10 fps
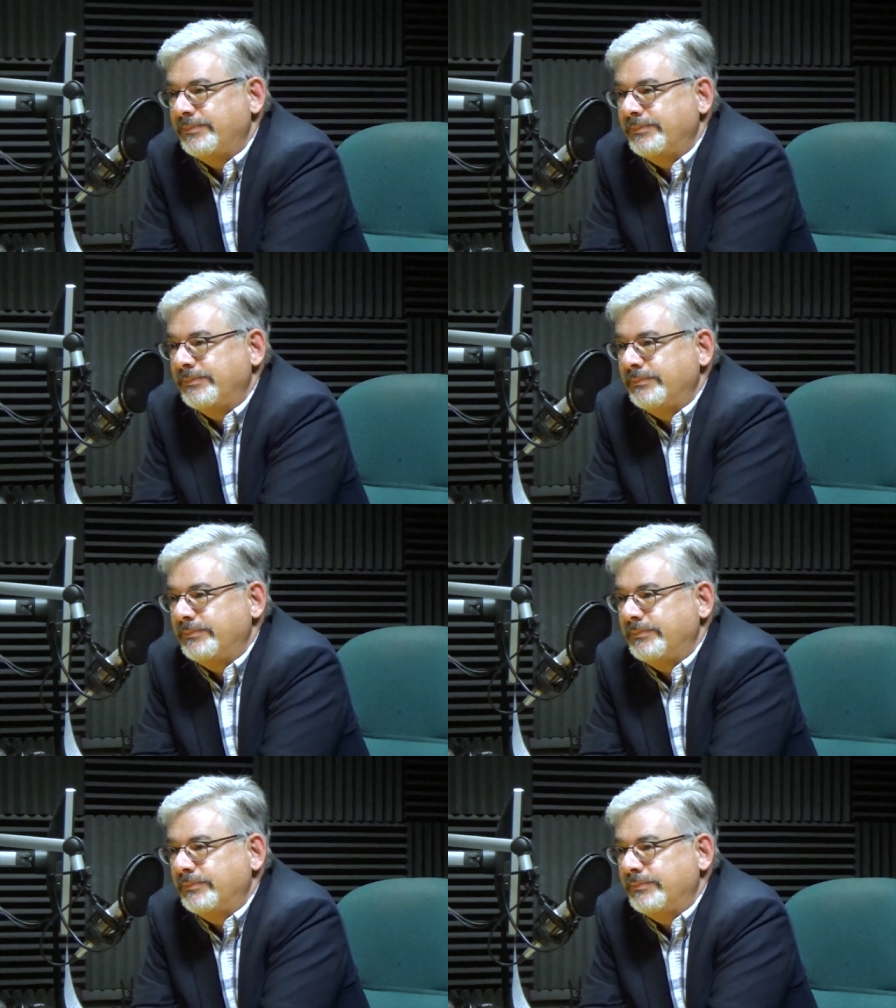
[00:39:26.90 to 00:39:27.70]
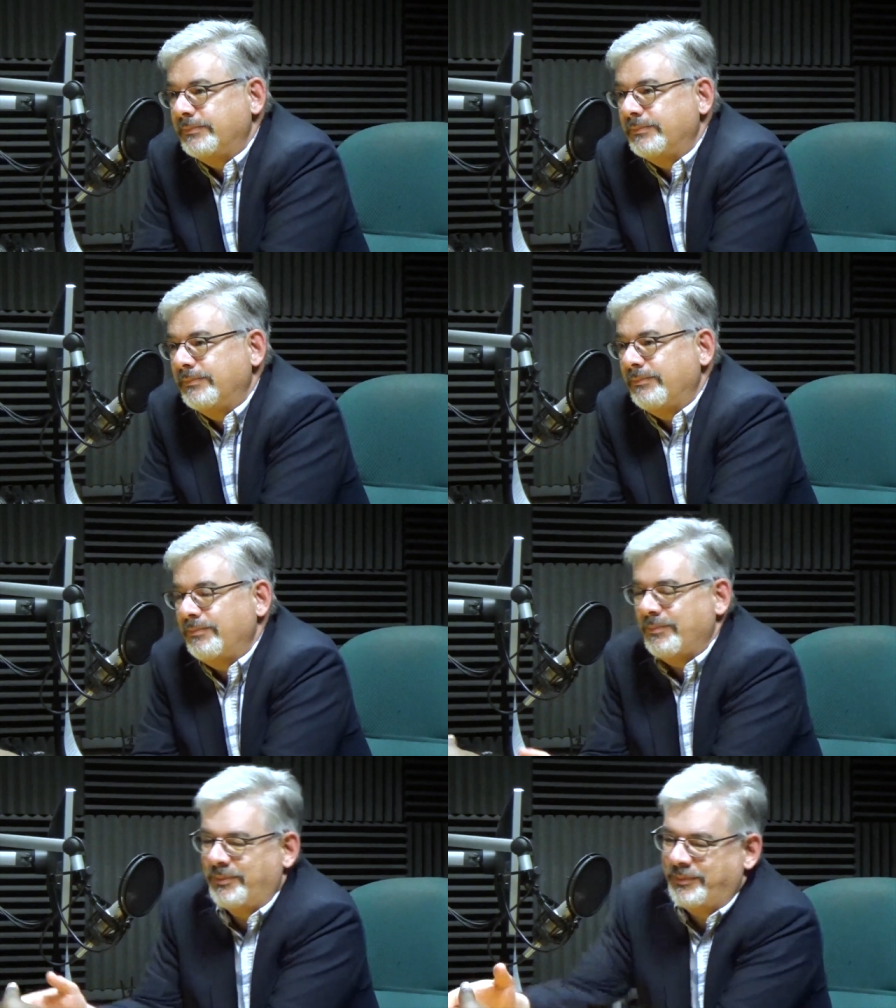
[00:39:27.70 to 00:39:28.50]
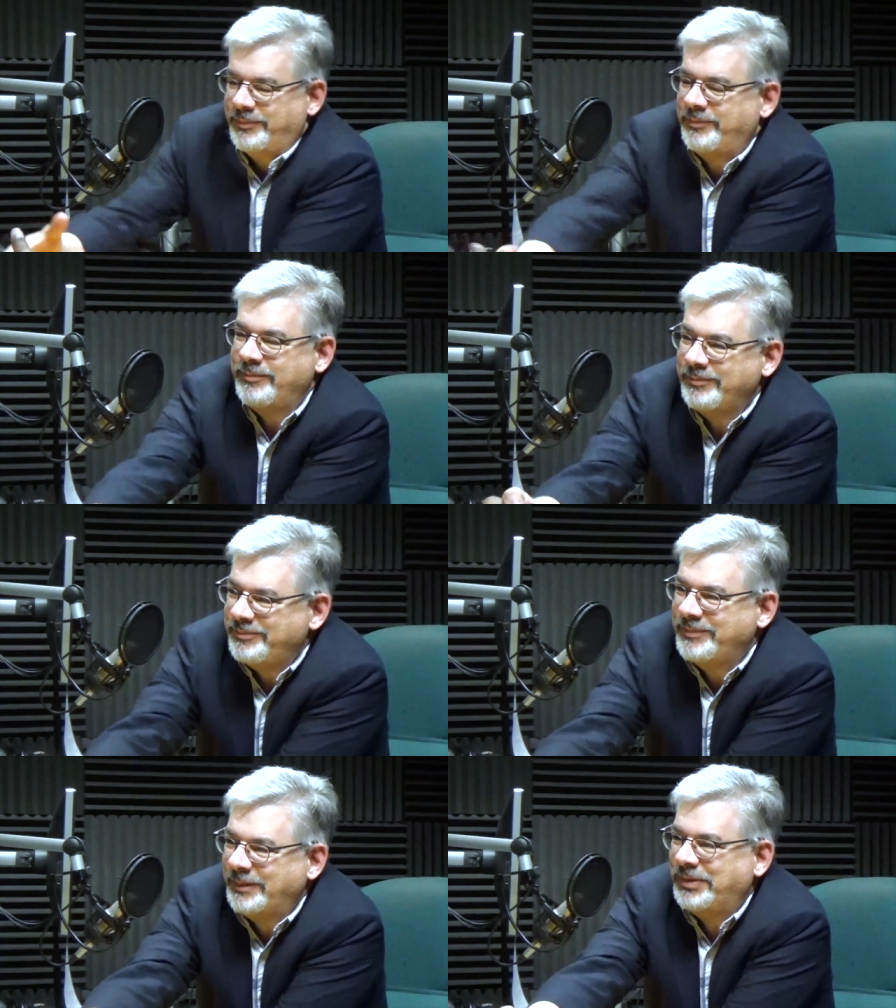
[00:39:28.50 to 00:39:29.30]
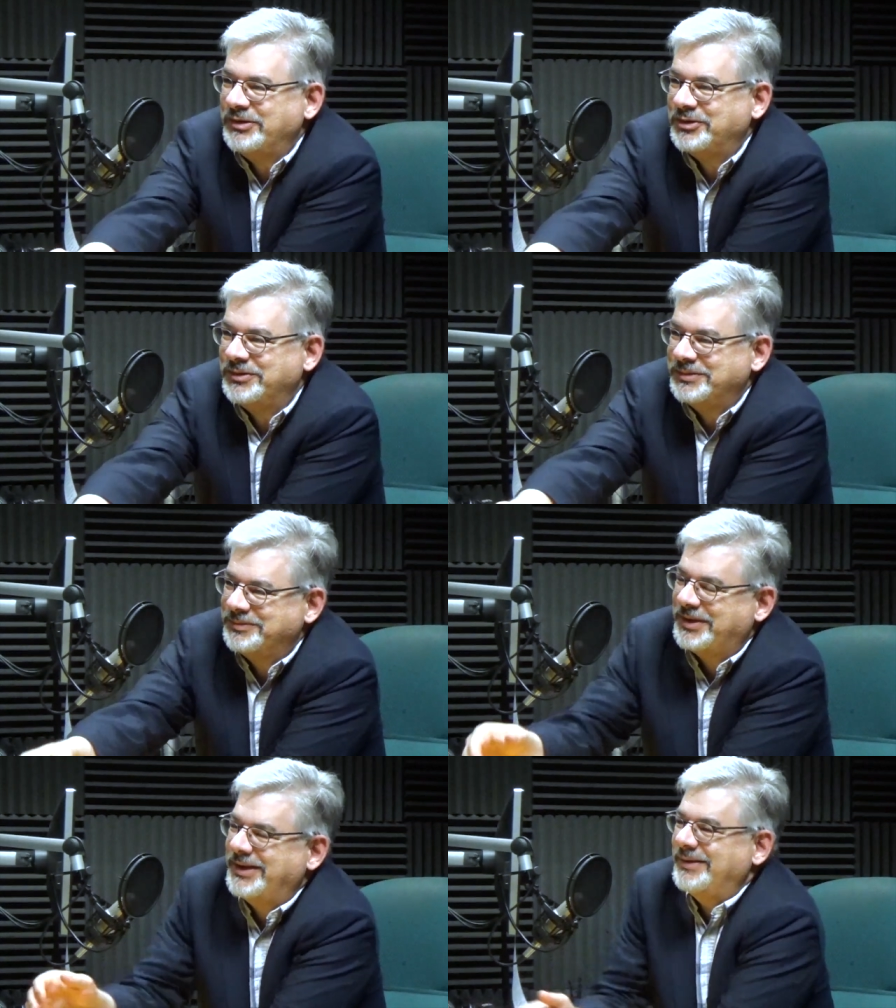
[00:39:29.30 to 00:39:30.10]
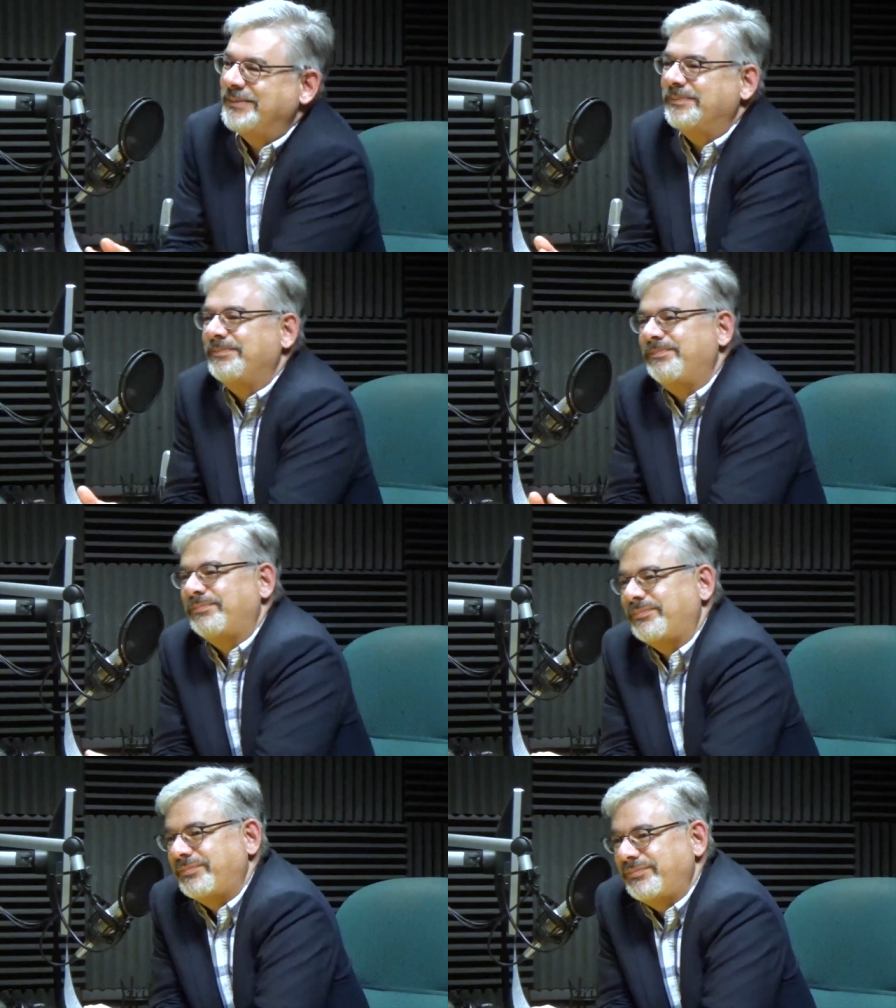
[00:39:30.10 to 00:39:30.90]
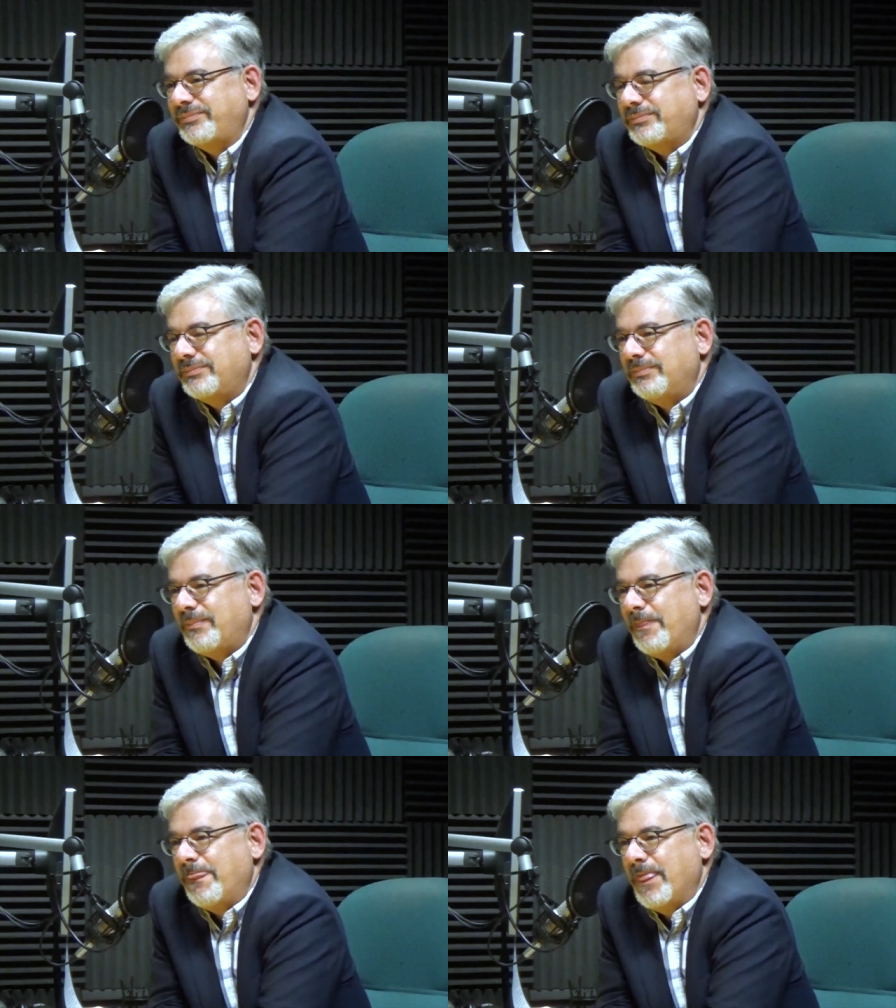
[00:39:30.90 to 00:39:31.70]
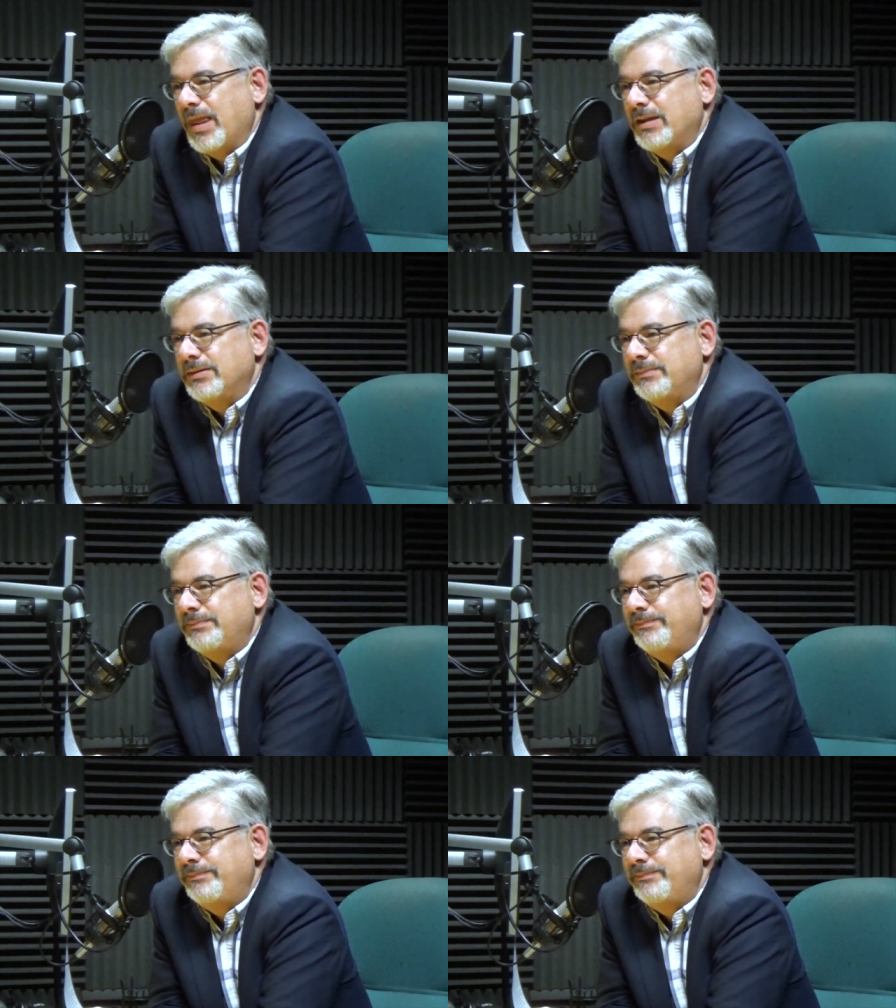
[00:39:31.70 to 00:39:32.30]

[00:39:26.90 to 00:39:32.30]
wow! Well, thank you so much for joining me. My pleasure. And, um, thank you, uh, and uh, see you next